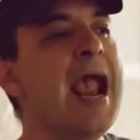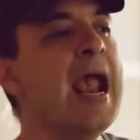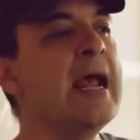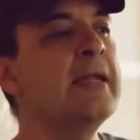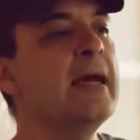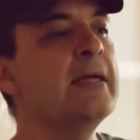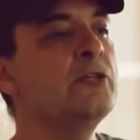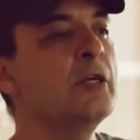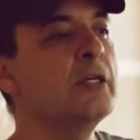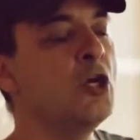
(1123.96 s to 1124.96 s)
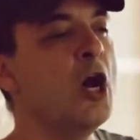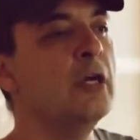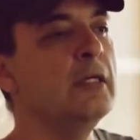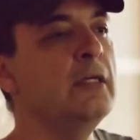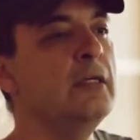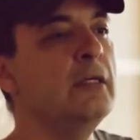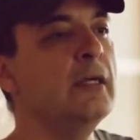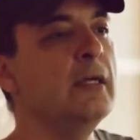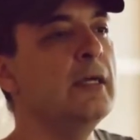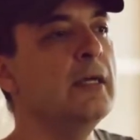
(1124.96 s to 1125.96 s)
And I started talking,
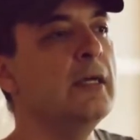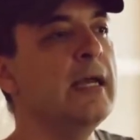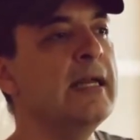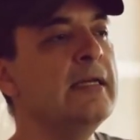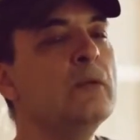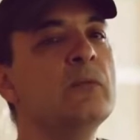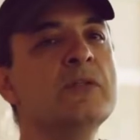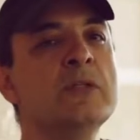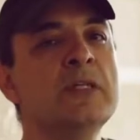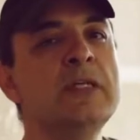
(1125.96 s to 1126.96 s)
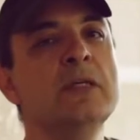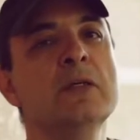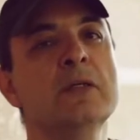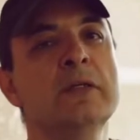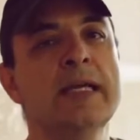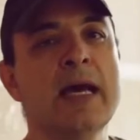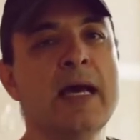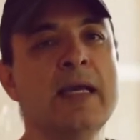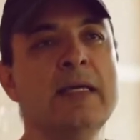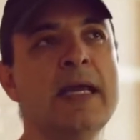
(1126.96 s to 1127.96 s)
and it was clear that
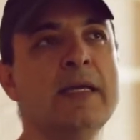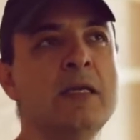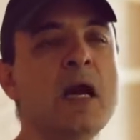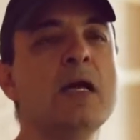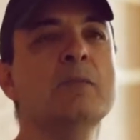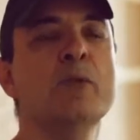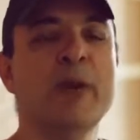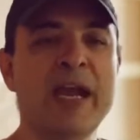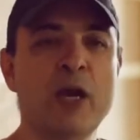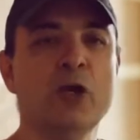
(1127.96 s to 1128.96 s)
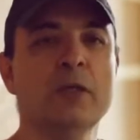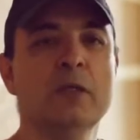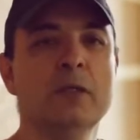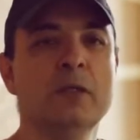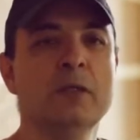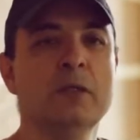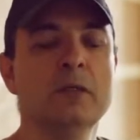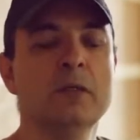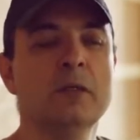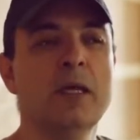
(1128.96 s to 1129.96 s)
I had not prepared.
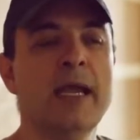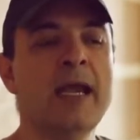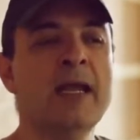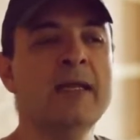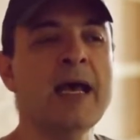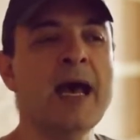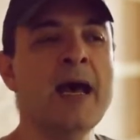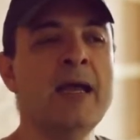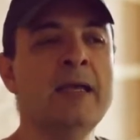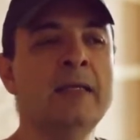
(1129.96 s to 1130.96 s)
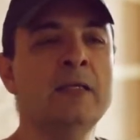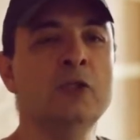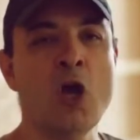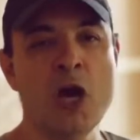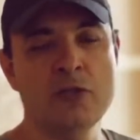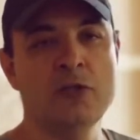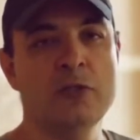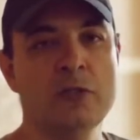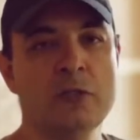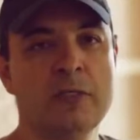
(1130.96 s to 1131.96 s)
And I
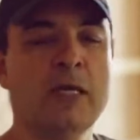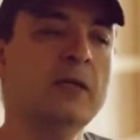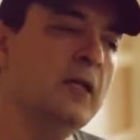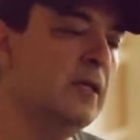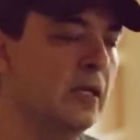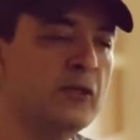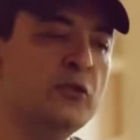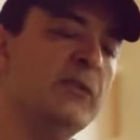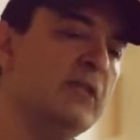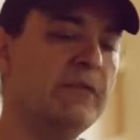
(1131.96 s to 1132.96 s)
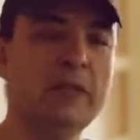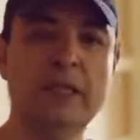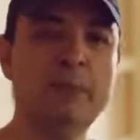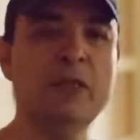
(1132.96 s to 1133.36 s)
lost. Now, not specifically. I